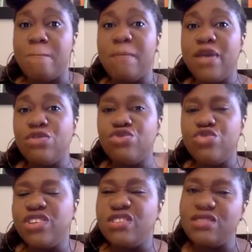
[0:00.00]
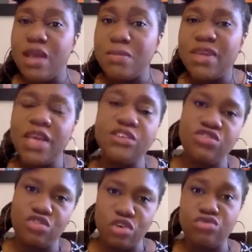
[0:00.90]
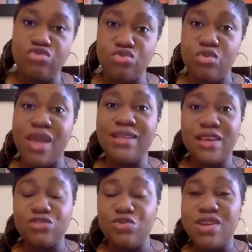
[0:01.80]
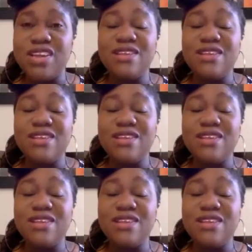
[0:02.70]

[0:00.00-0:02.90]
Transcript: my 3-step Kickstart tool. And guess what?